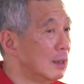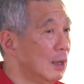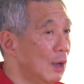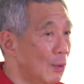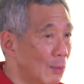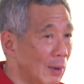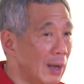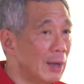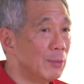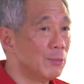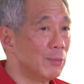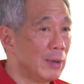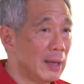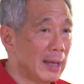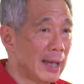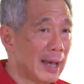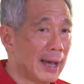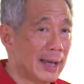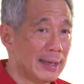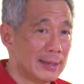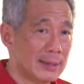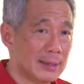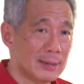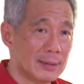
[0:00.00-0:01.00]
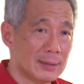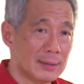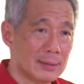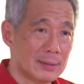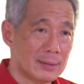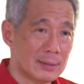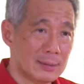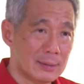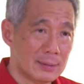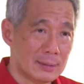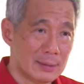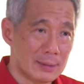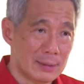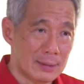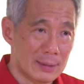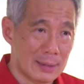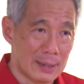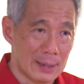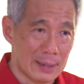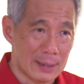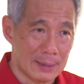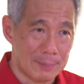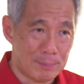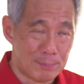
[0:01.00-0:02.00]
when we had
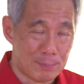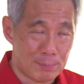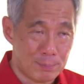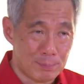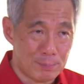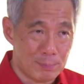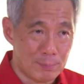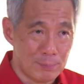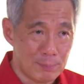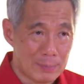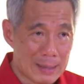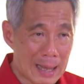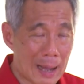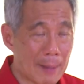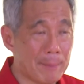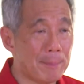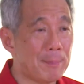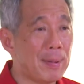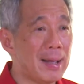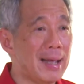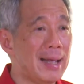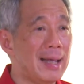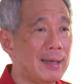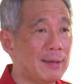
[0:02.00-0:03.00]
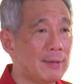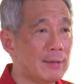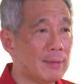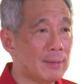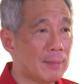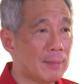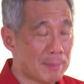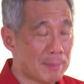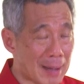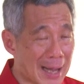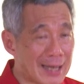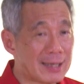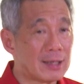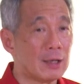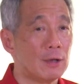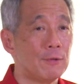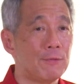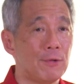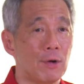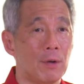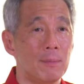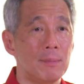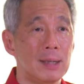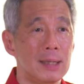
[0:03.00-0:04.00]
the campaign, Battle
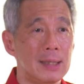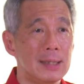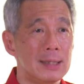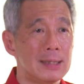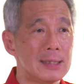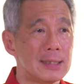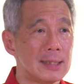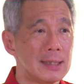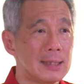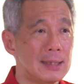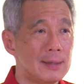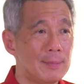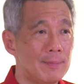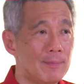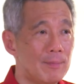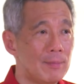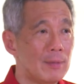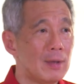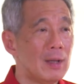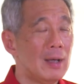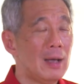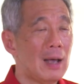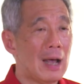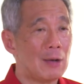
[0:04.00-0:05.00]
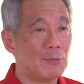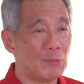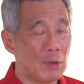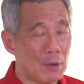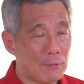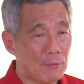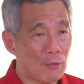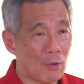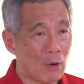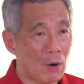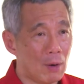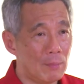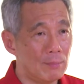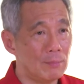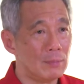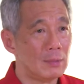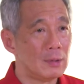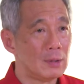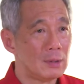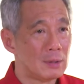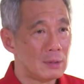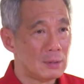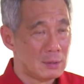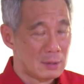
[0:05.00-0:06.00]
for Merger, and we formed
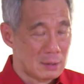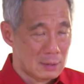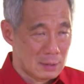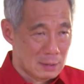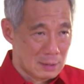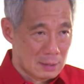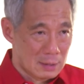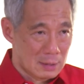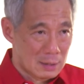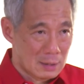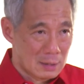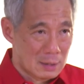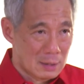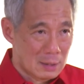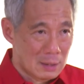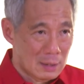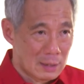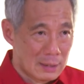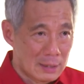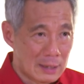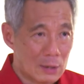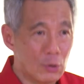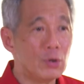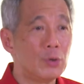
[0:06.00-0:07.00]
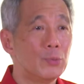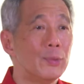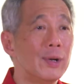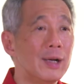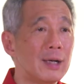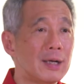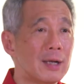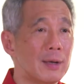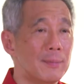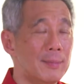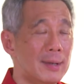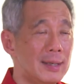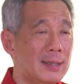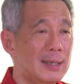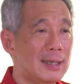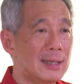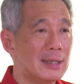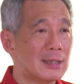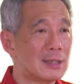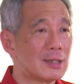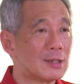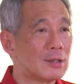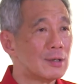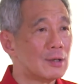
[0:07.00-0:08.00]
goodwill
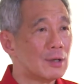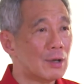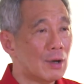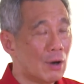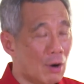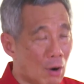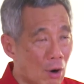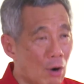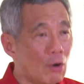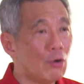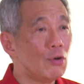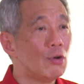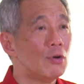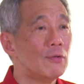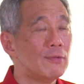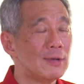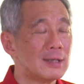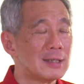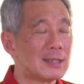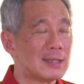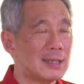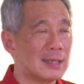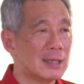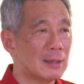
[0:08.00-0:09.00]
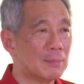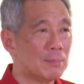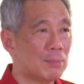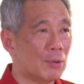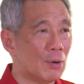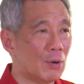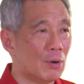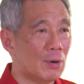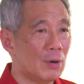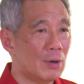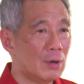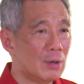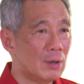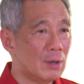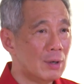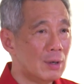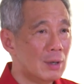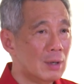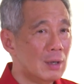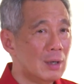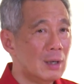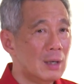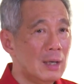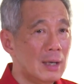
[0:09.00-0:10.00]
committees all over Singapore
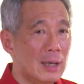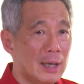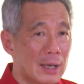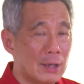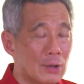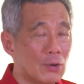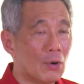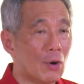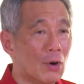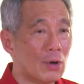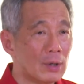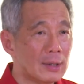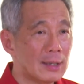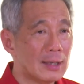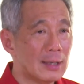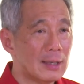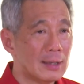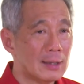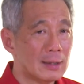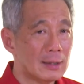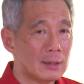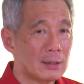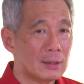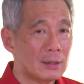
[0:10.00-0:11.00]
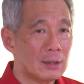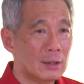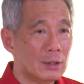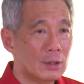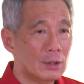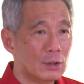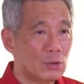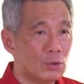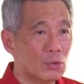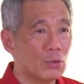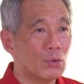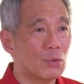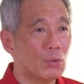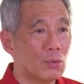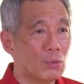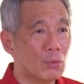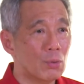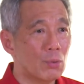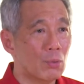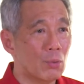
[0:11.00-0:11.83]
in order to